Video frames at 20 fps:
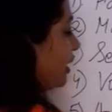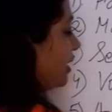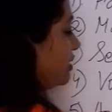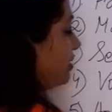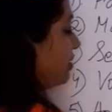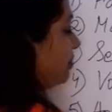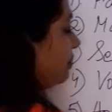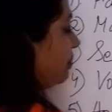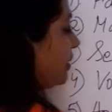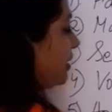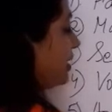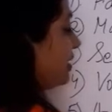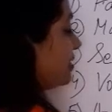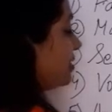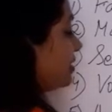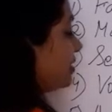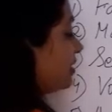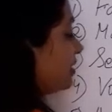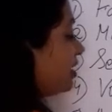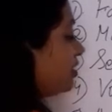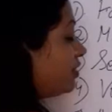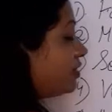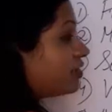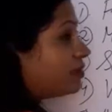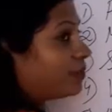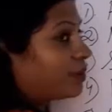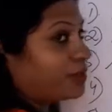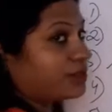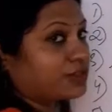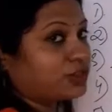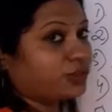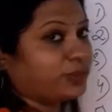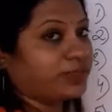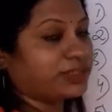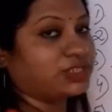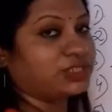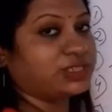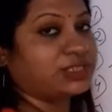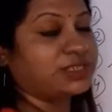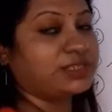as the personal response
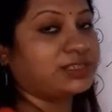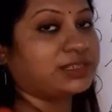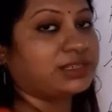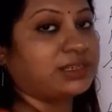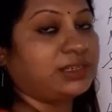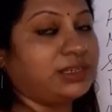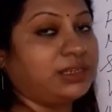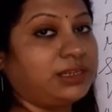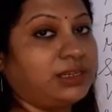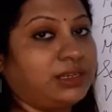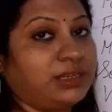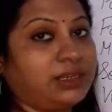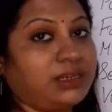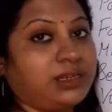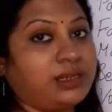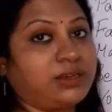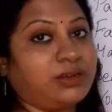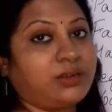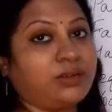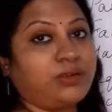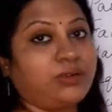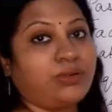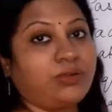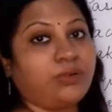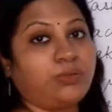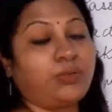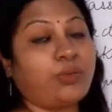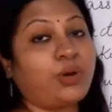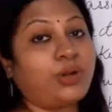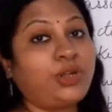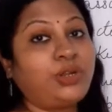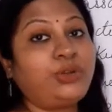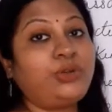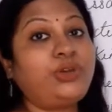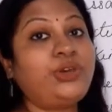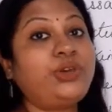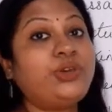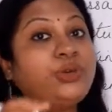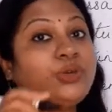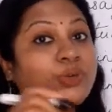questions. What do
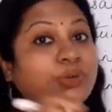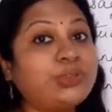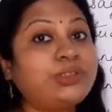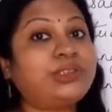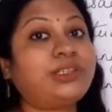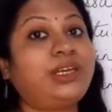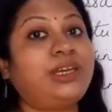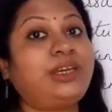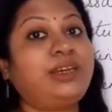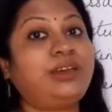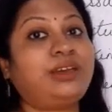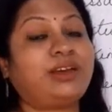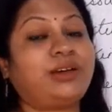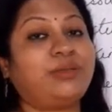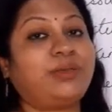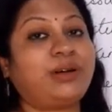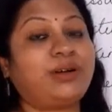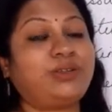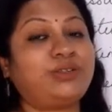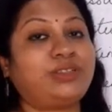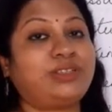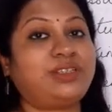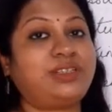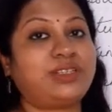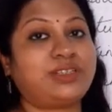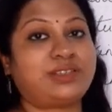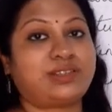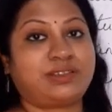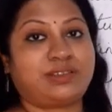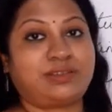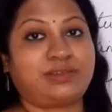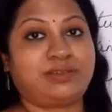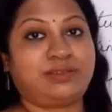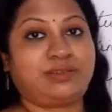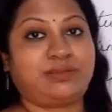you think about this